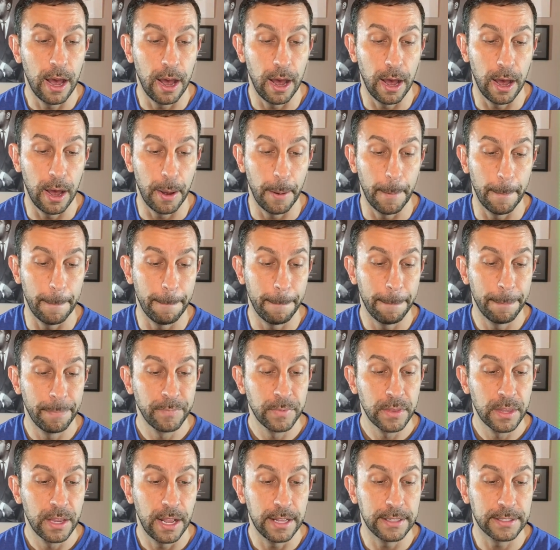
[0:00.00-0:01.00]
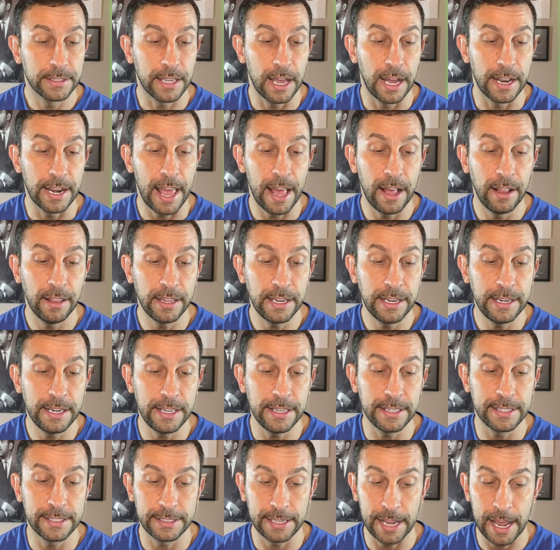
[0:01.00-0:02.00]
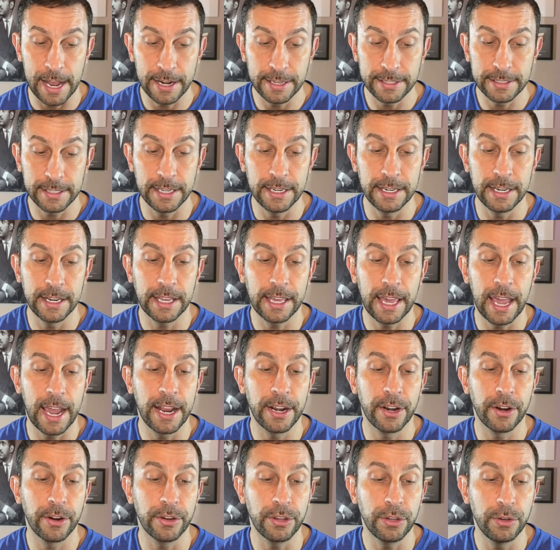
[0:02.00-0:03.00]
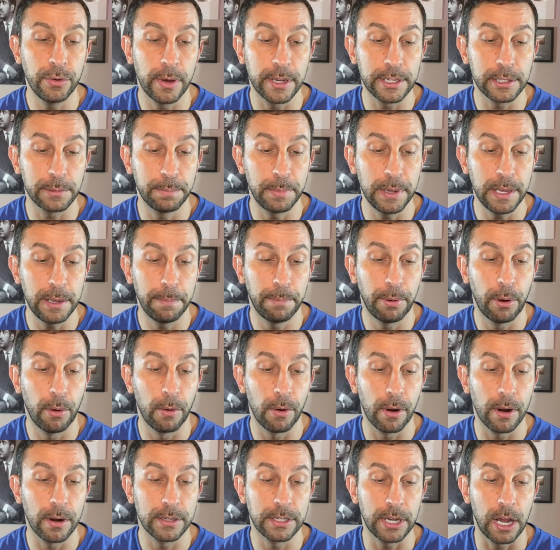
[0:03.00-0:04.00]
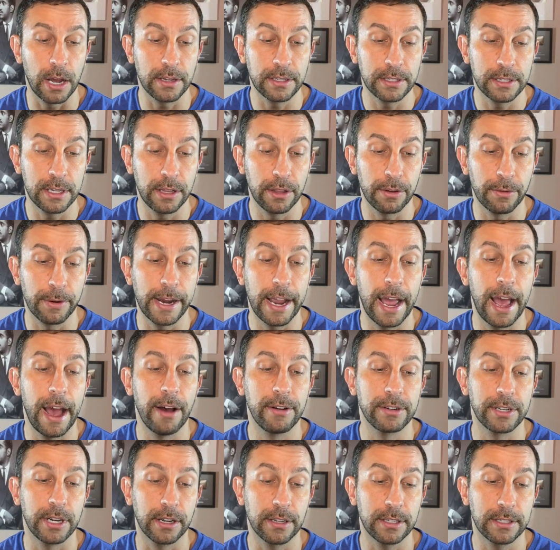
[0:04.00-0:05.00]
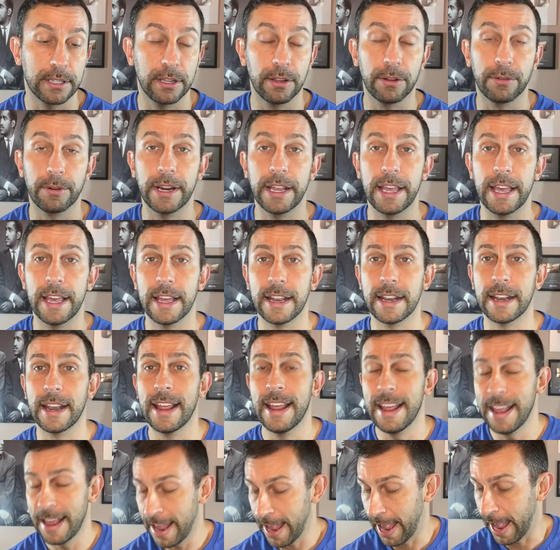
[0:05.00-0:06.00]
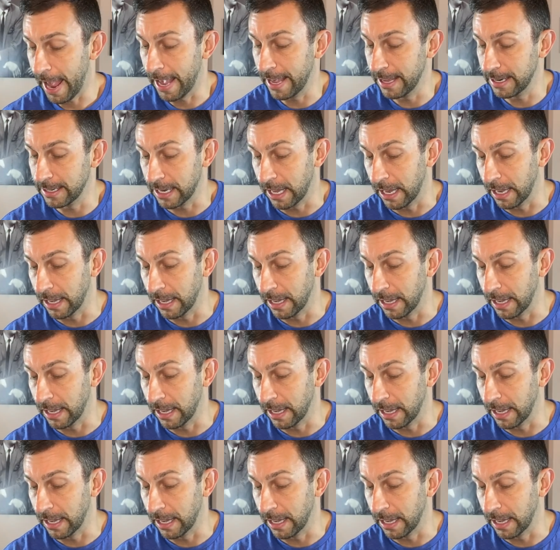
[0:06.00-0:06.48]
um, it's got LED status indicator, USB port, auxiliary out, auxiliary in, and